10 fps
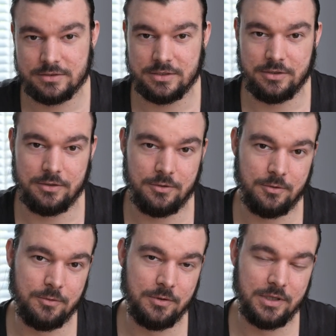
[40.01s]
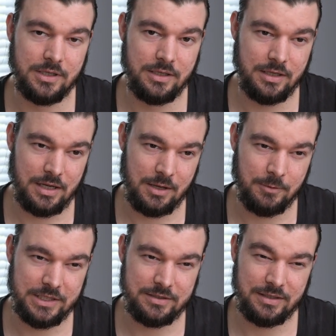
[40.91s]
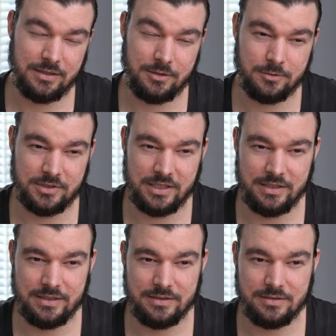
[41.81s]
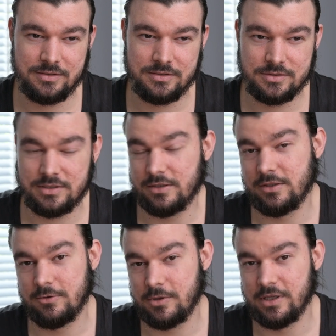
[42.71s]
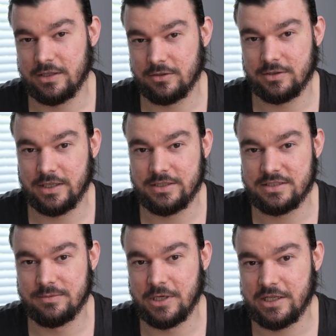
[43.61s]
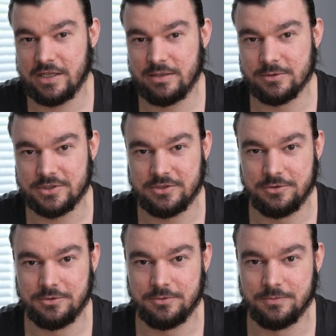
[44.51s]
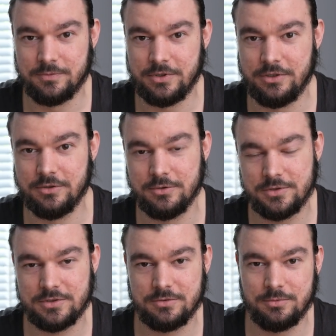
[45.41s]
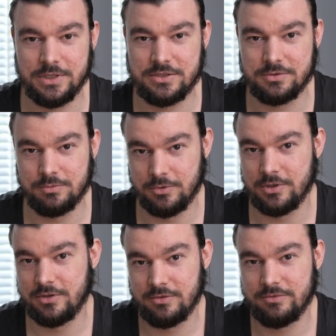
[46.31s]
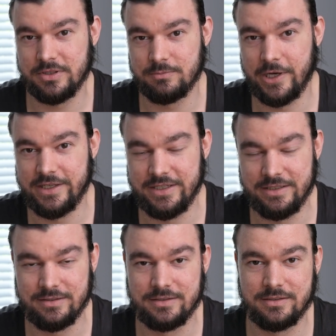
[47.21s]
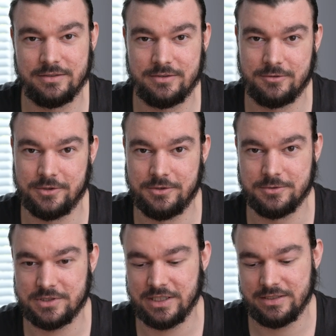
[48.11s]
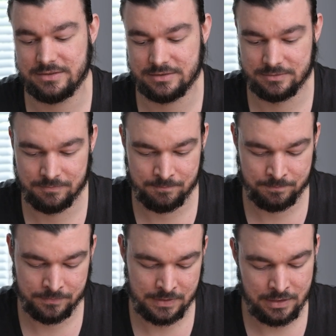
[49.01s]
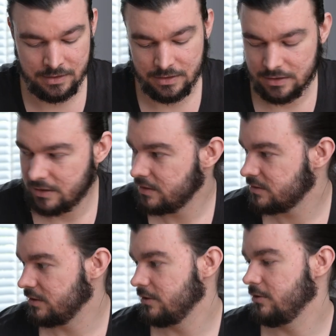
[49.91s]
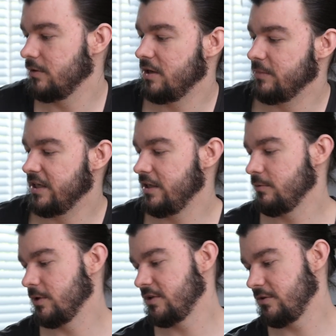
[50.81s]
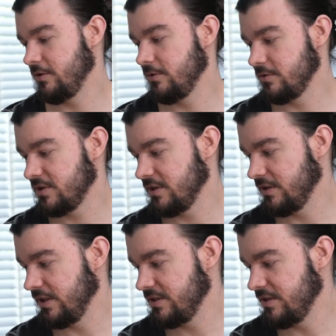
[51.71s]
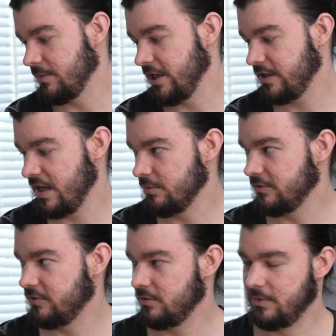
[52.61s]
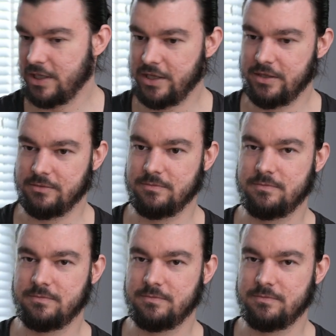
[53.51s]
So I went out and started looking at other HDMI cables to use which would fit my need or use case. So I mainly wanted to use an HDMI cable for my